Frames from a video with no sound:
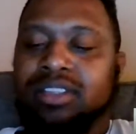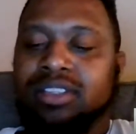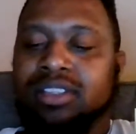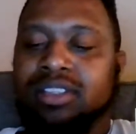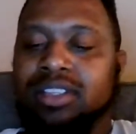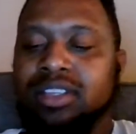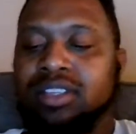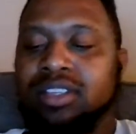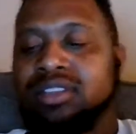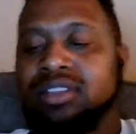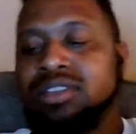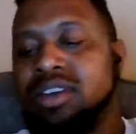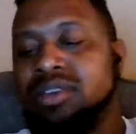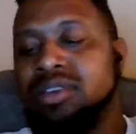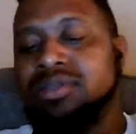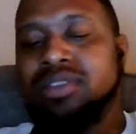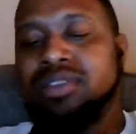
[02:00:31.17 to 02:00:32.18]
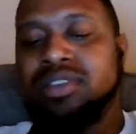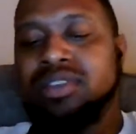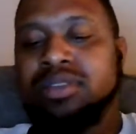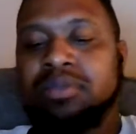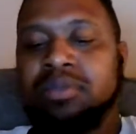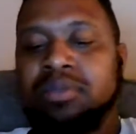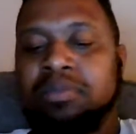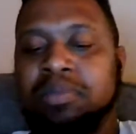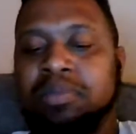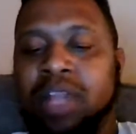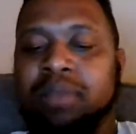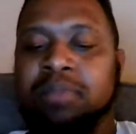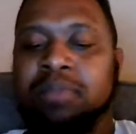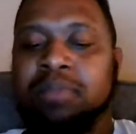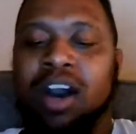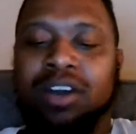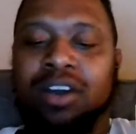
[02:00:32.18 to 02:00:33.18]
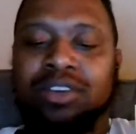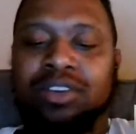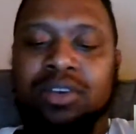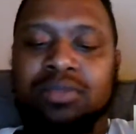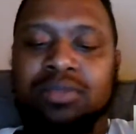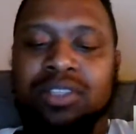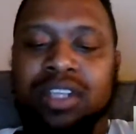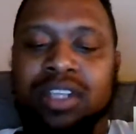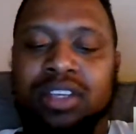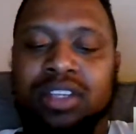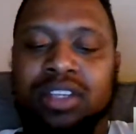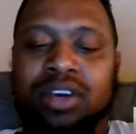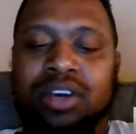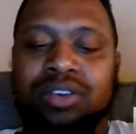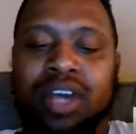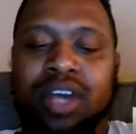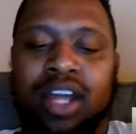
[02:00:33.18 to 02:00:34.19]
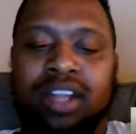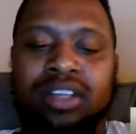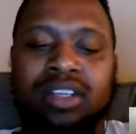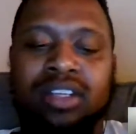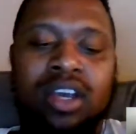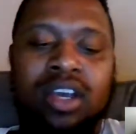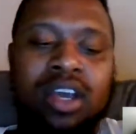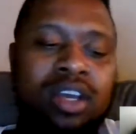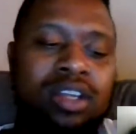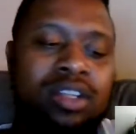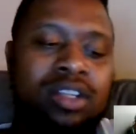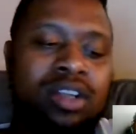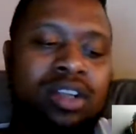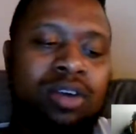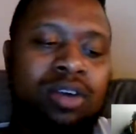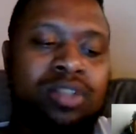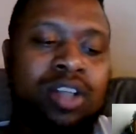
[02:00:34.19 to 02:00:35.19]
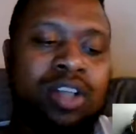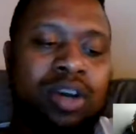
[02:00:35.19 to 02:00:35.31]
And play ball. You know what I'm saying? You gotta don't